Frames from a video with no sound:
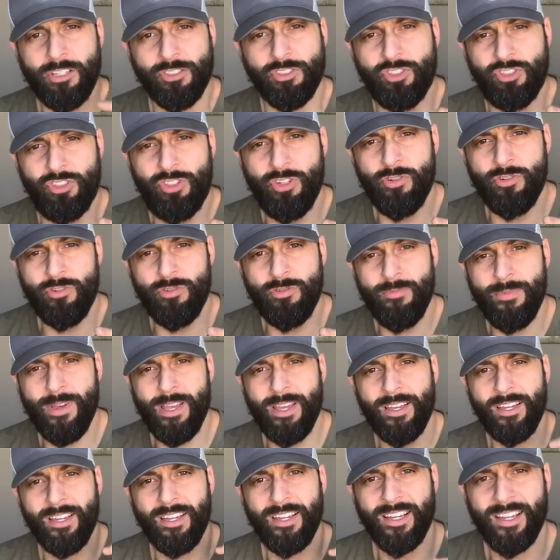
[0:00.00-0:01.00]
Zoom,
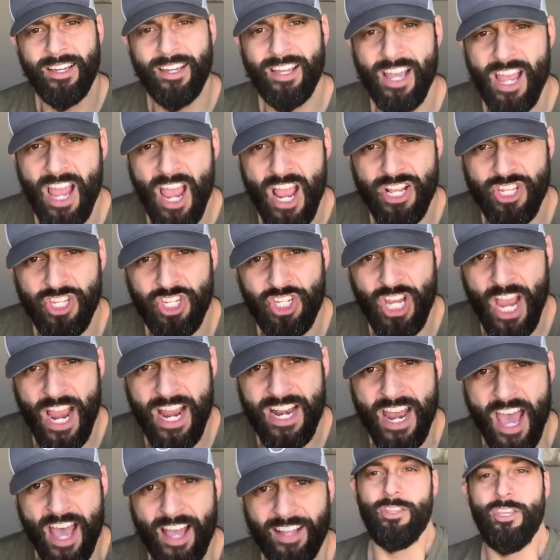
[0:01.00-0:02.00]
and
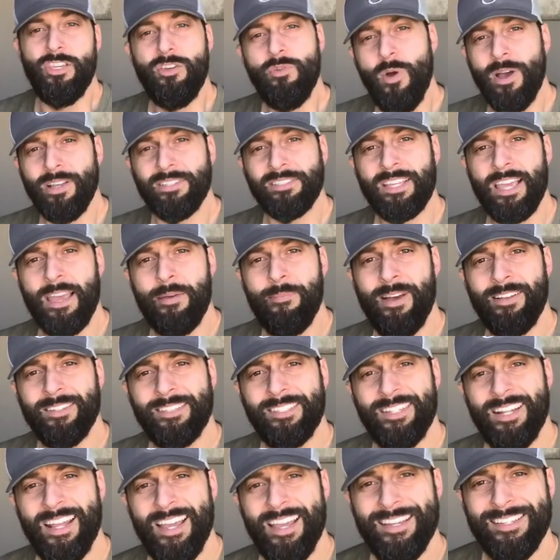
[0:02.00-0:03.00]
China. The US came out
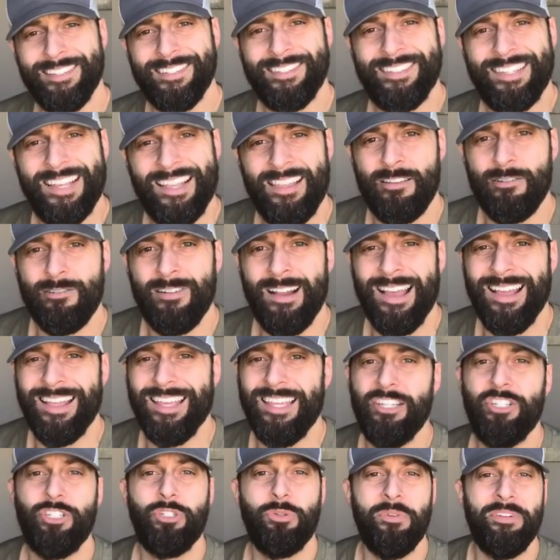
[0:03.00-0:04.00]
today and said they're not
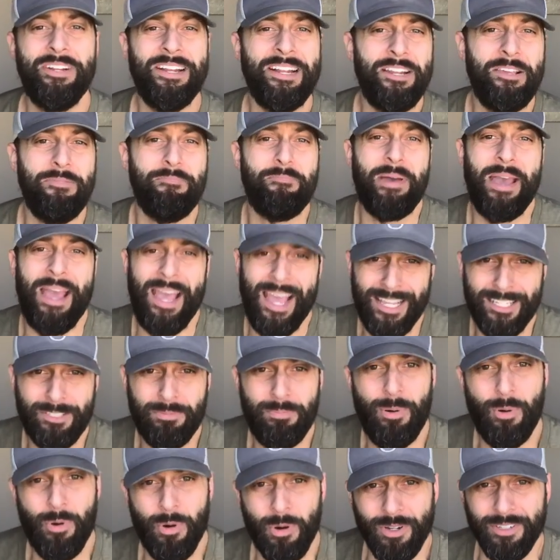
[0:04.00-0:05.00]
issuing any
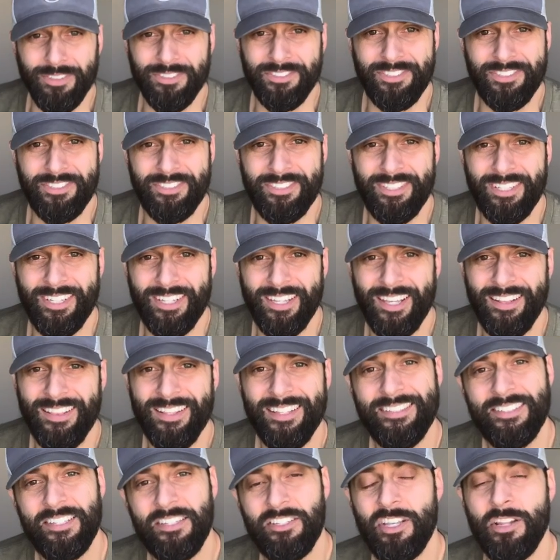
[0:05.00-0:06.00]
passports
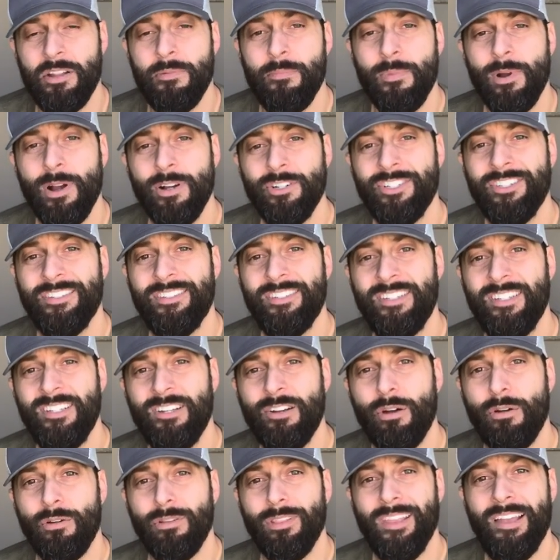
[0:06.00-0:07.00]
unless it's an emergency
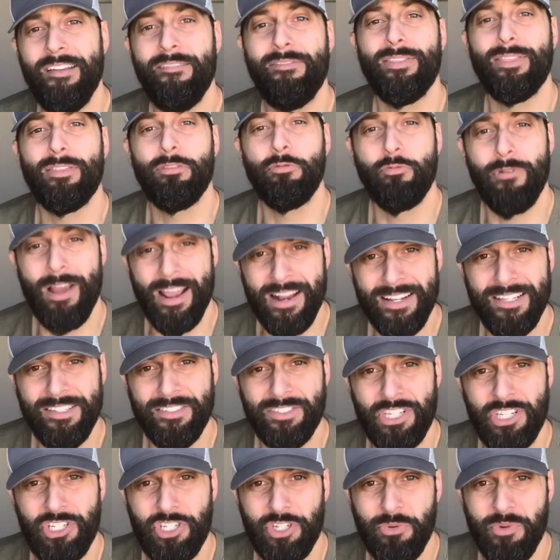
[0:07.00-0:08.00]
or life-threatening
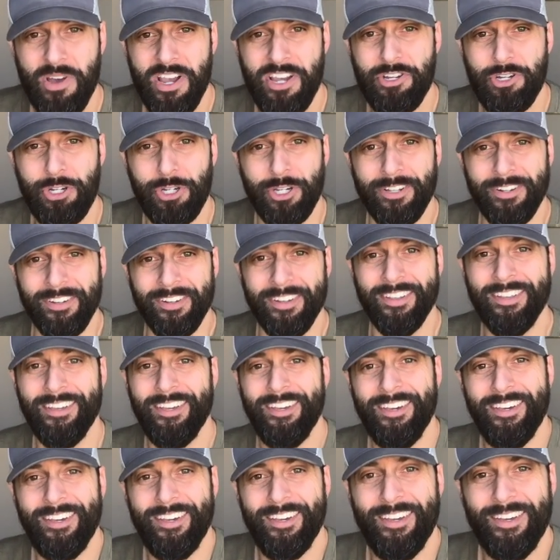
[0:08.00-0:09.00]
situation.
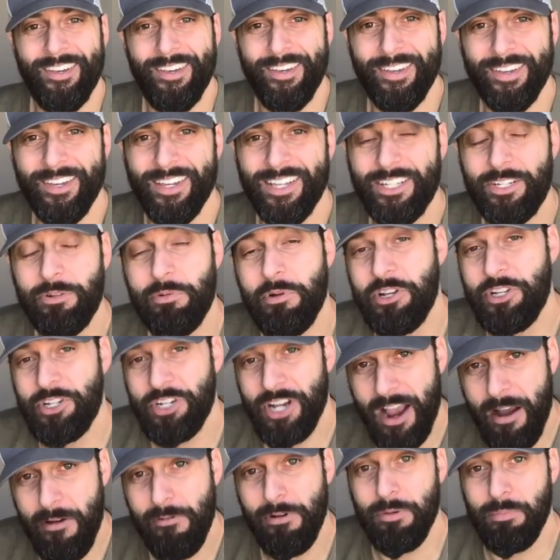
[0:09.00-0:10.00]
To which
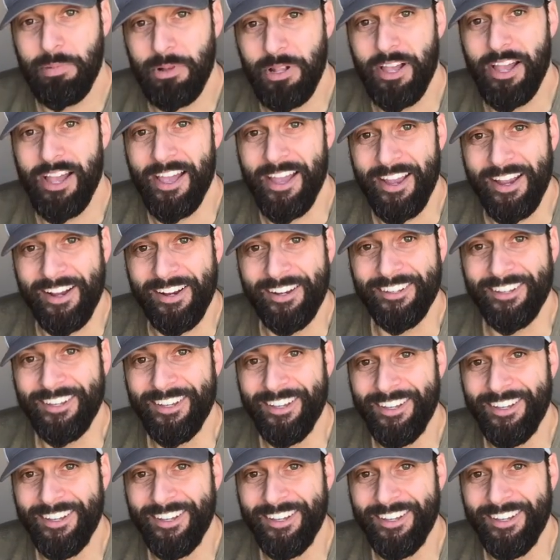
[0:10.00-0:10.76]
I replied,